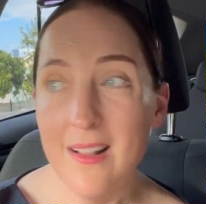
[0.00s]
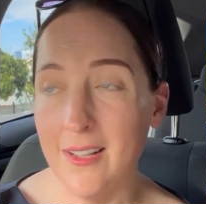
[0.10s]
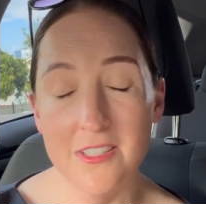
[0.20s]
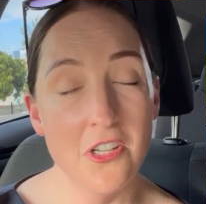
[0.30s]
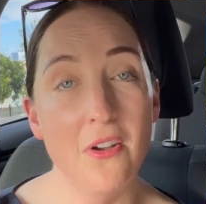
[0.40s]

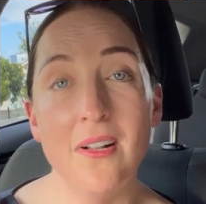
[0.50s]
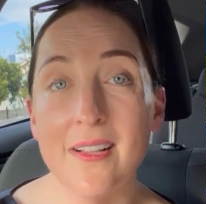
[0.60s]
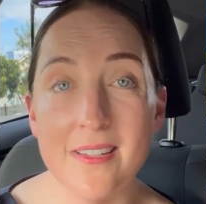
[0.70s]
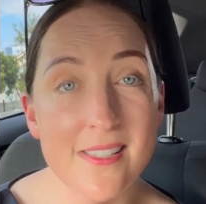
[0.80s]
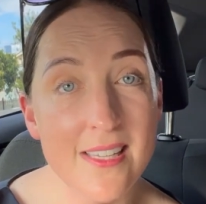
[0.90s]
Like, I totally
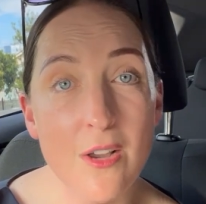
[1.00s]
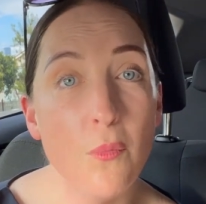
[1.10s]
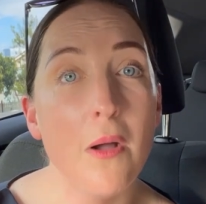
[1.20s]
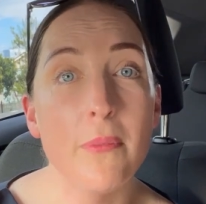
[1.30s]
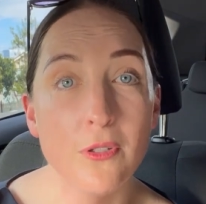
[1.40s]
understand
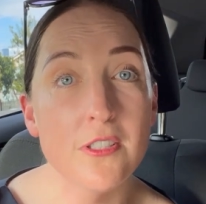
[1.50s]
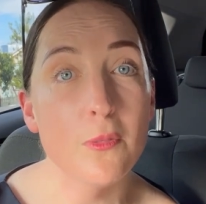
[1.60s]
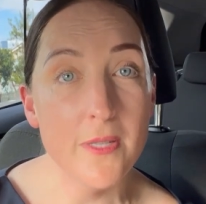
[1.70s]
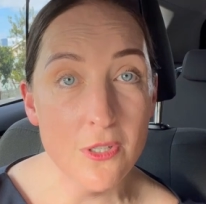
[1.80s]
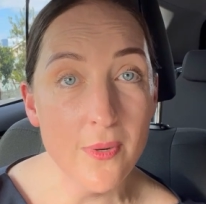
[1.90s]
why builders
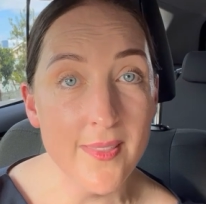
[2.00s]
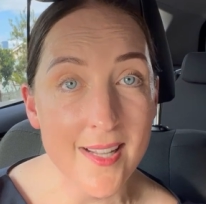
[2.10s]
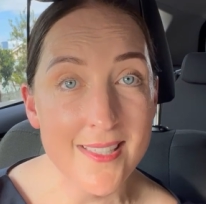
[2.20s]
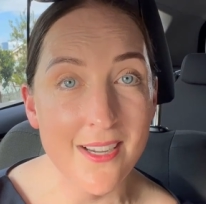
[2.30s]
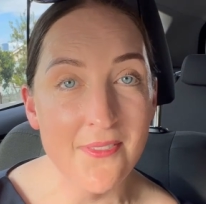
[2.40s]
would be doing
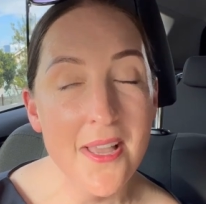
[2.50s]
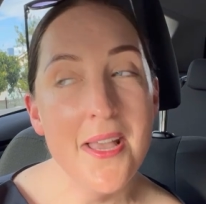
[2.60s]
that stuff.